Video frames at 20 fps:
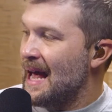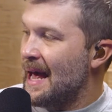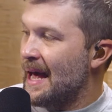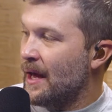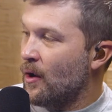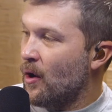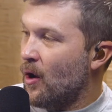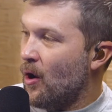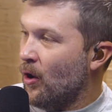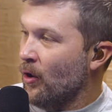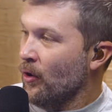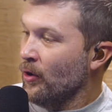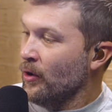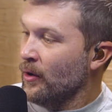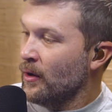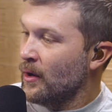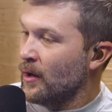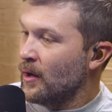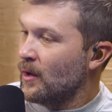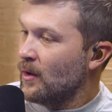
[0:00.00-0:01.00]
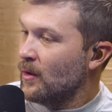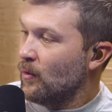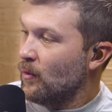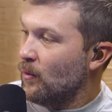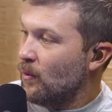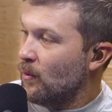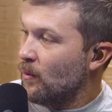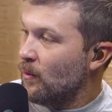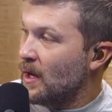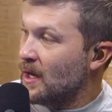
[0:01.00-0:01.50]
And our
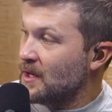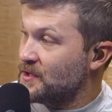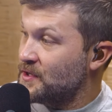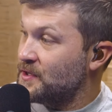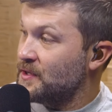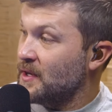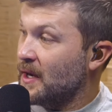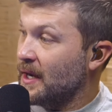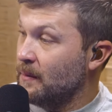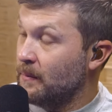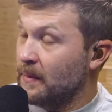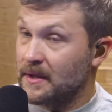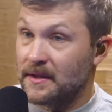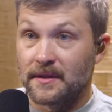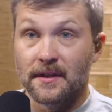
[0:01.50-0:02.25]
assignments,